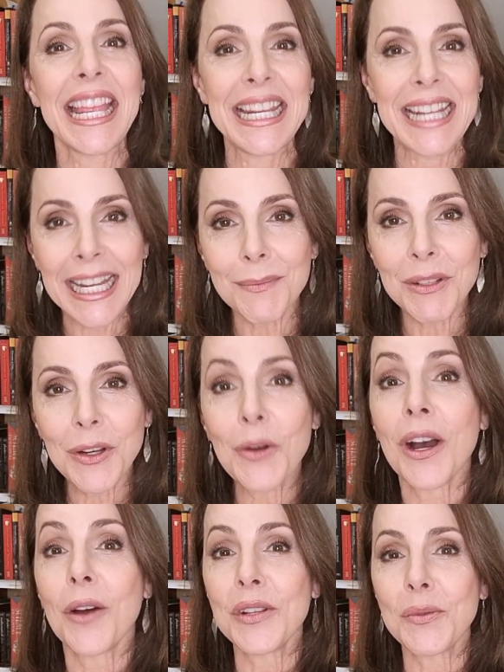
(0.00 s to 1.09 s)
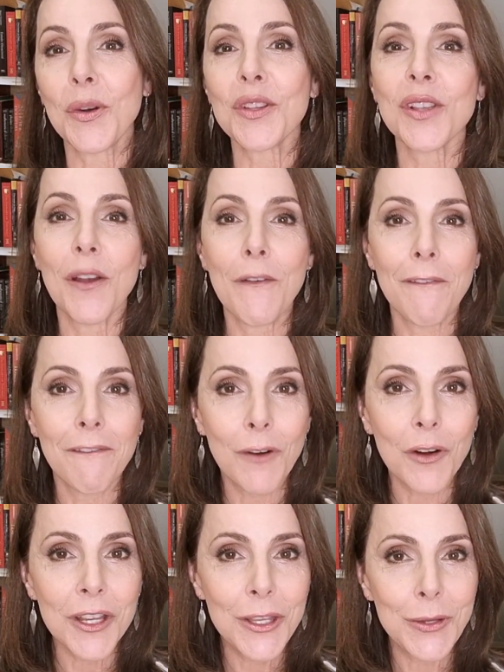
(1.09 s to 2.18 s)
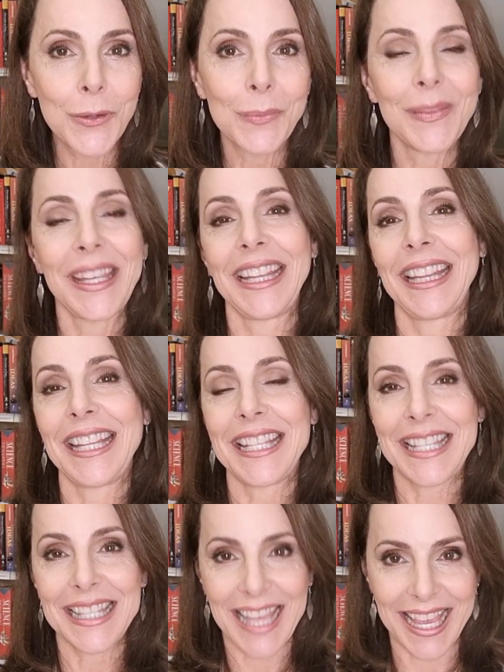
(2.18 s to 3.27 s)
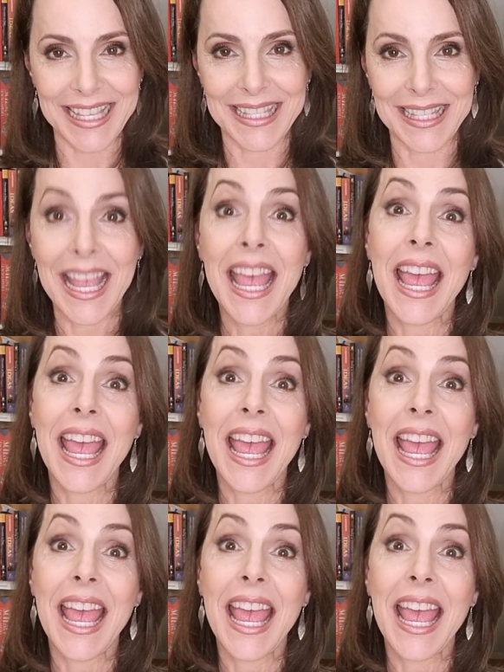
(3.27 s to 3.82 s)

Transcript: Let me know how it was for you in this case.